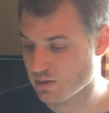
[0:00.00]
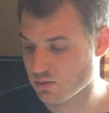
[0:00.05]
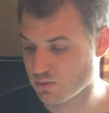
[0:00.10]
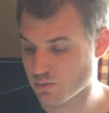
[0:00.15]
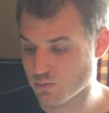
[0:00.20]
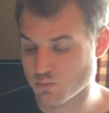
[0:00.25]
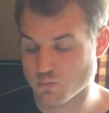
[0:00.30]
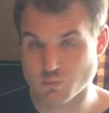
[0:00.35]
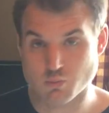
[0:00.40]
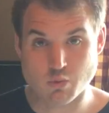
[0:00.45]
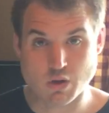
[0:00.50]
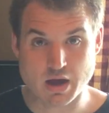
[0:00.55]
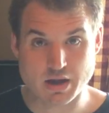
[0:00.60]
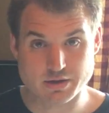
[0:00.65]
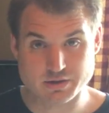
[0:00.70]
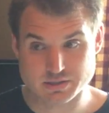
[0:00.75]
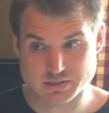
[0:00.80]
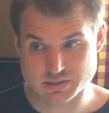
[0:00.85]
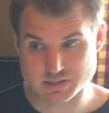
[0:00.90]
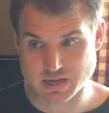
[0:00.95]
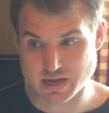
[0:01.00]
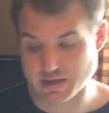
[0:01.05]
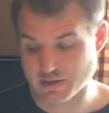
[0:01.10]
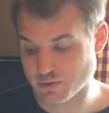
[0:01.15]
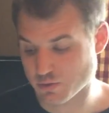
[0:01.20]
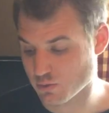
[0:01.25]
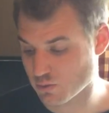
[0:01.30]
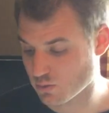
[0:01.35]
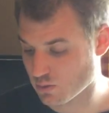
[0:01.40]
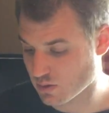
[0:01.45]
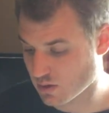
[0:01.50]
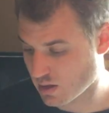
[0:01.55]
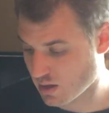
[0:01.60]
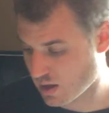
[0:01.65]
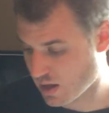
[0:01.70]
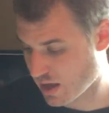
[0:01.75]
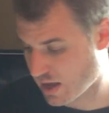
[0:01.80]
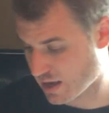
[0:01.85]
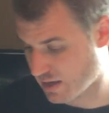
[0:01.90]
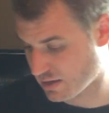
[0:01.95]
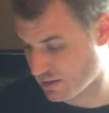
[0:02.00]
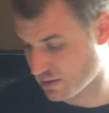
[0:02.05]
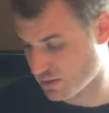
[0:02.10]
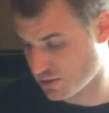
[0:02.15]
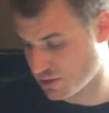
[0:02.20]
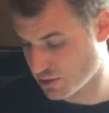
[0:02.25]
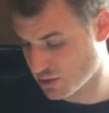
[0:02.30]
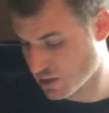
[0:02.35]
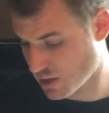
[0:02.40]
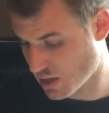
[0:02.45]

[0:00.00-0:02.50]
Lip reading: the water cycle, and